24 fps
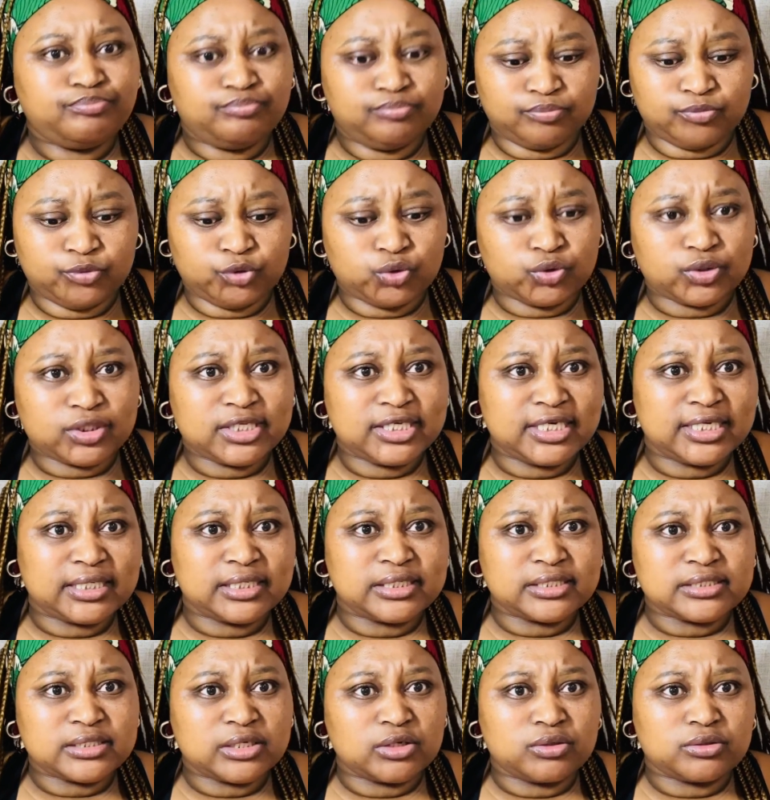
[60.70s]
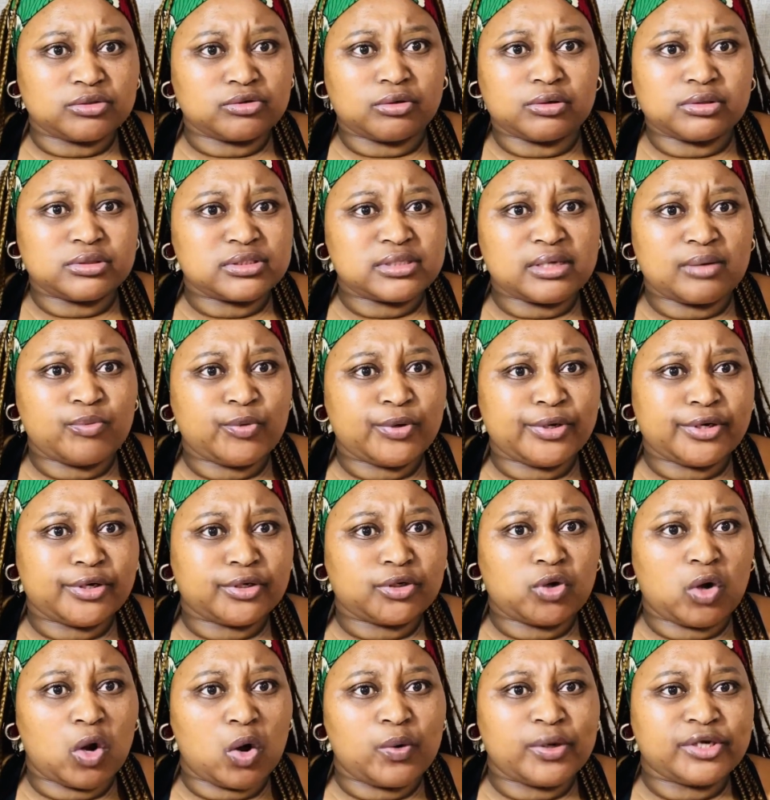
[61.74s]
Youth League is on some, we're
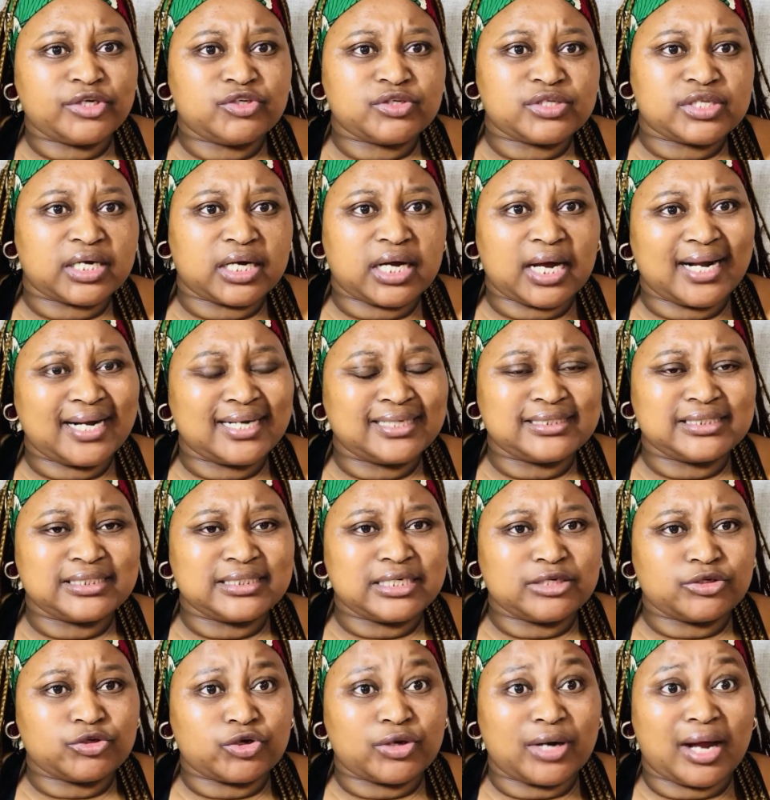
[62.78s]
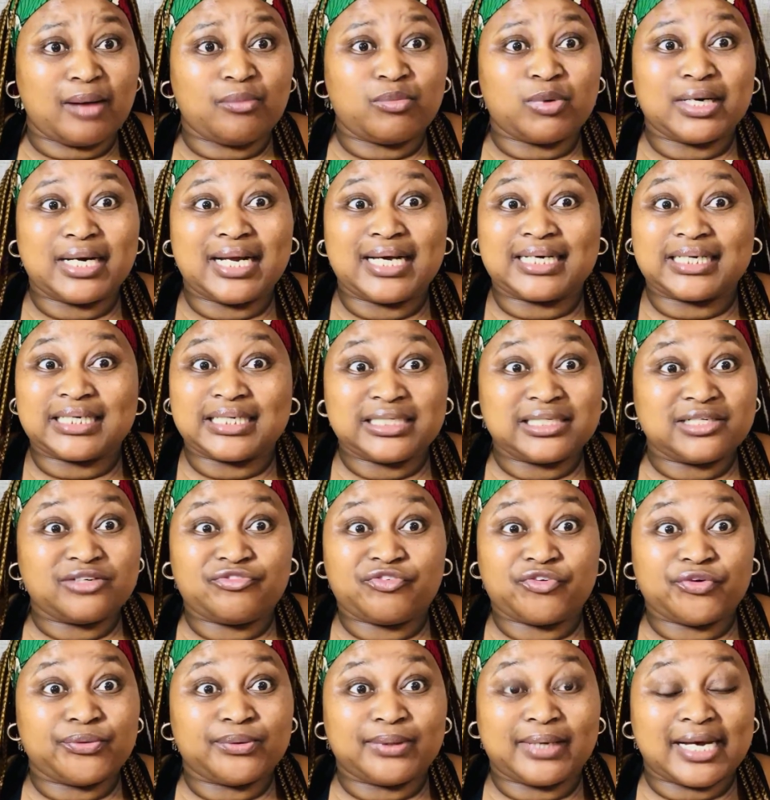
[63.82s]
not going to the gala dinner. I'm going to read it
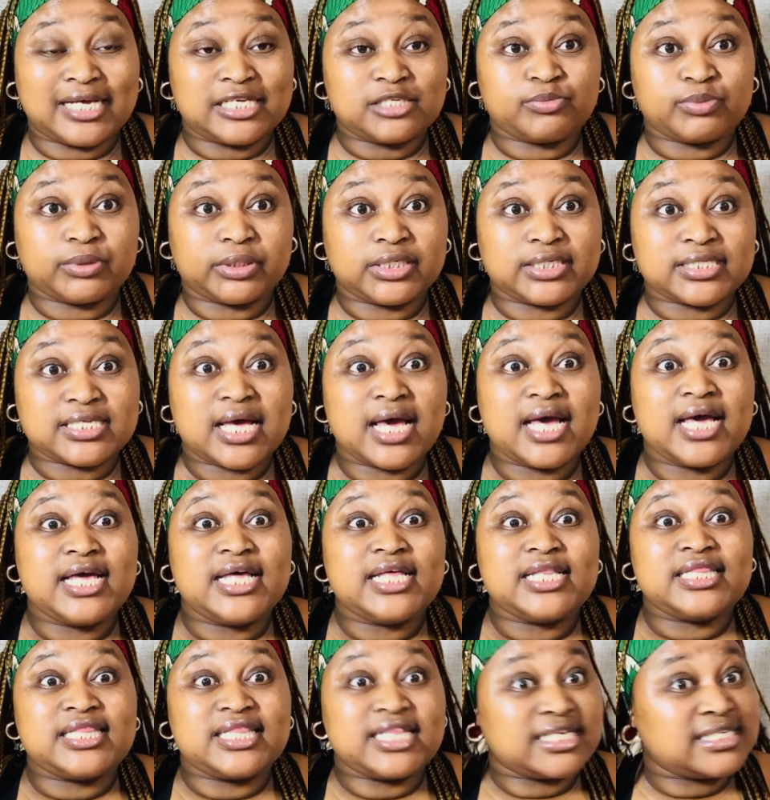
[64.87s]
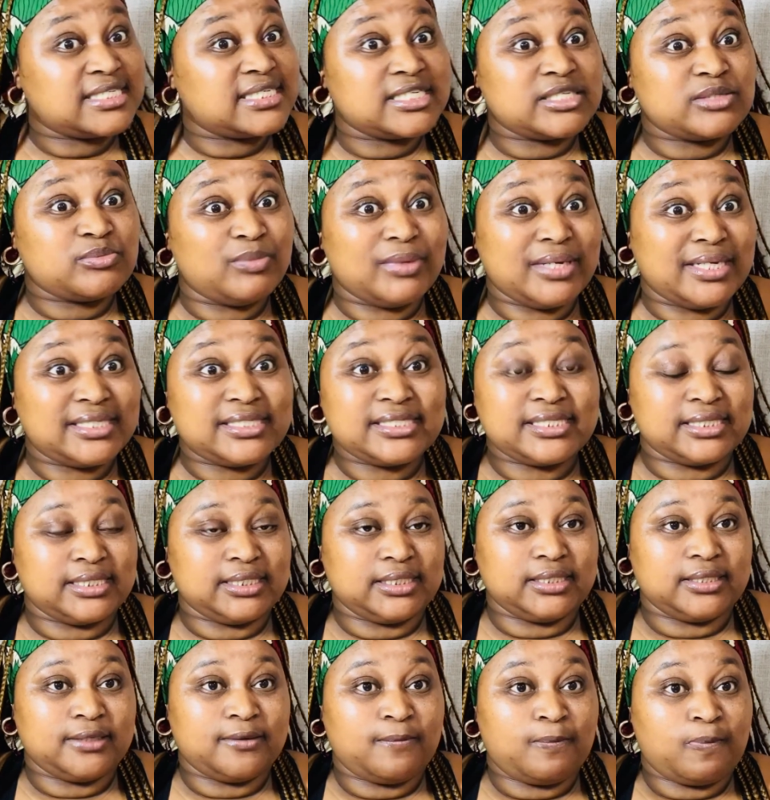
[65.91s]
for you guys because this is
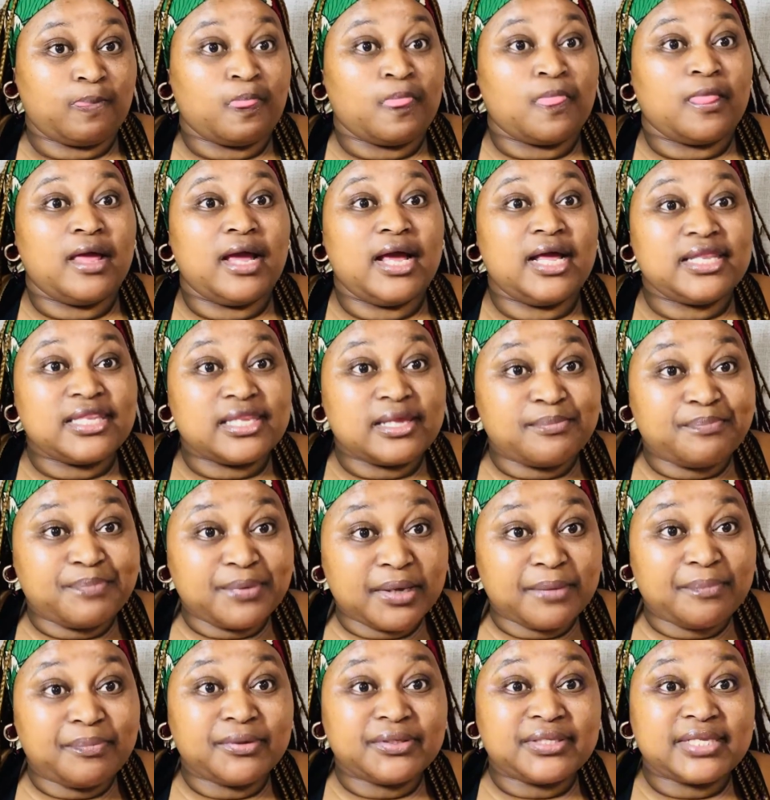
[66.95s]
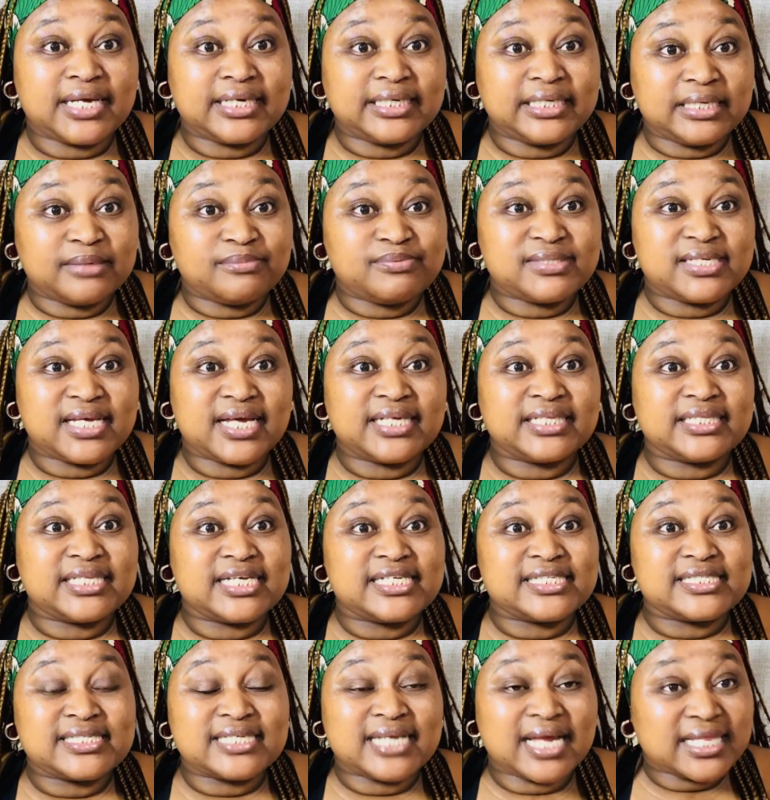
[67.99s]
messy. And the people that keep saying
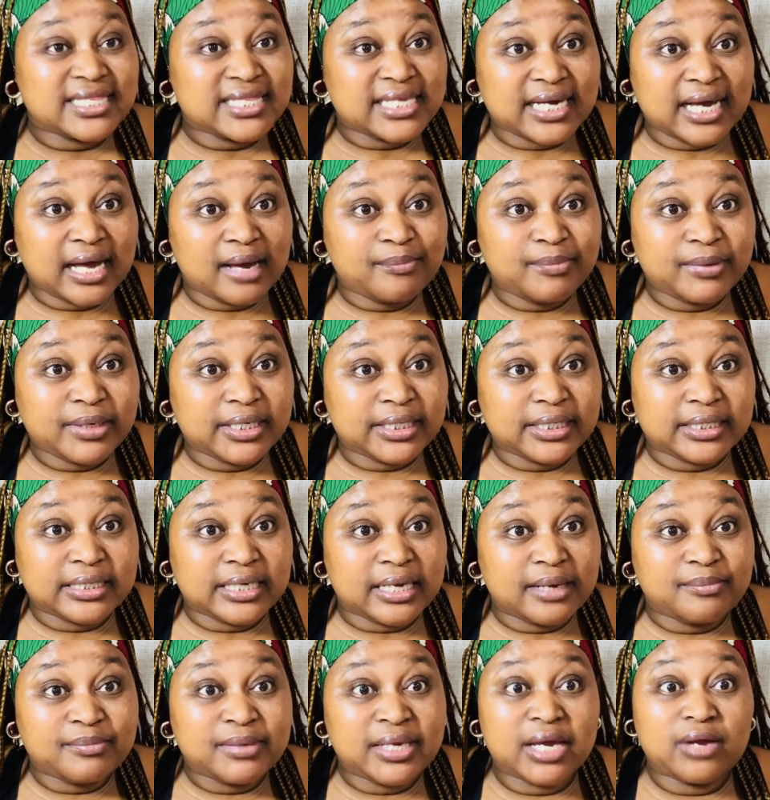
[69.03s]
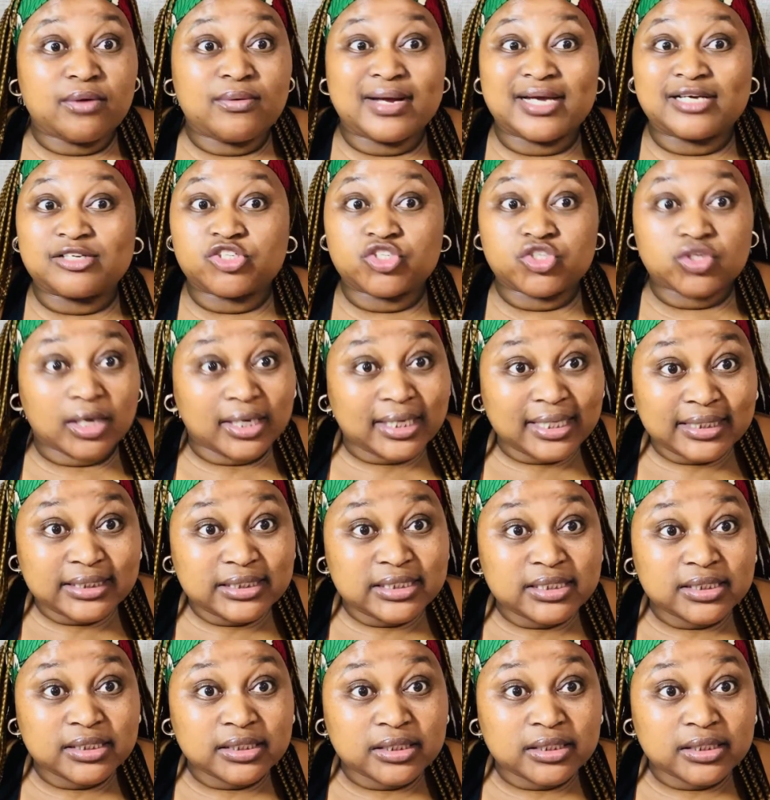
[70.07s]
there's nothing happening in MK, we are solid,